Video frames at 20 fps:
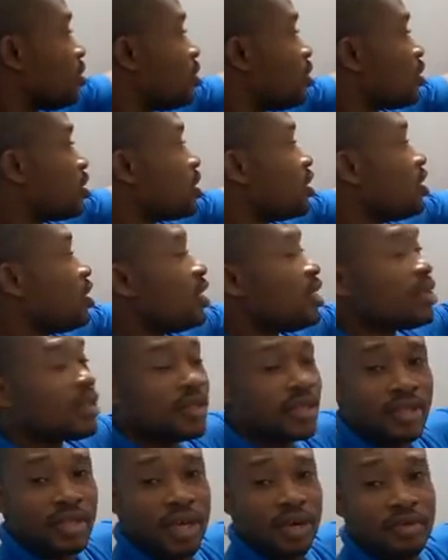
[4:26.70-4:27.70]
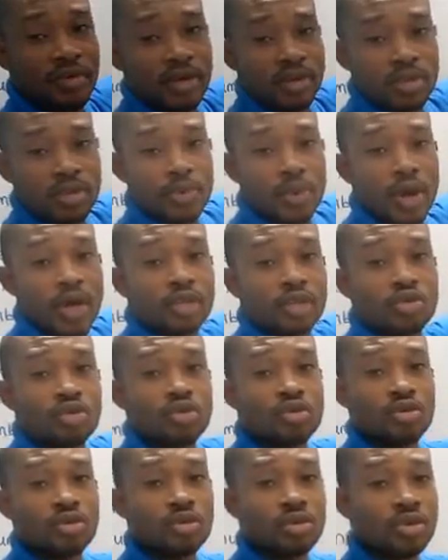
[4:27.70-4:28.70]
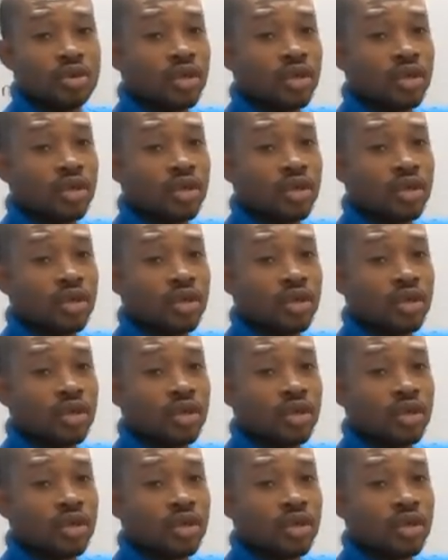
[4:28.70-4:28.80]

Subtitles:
using this 10 raised to the power 2.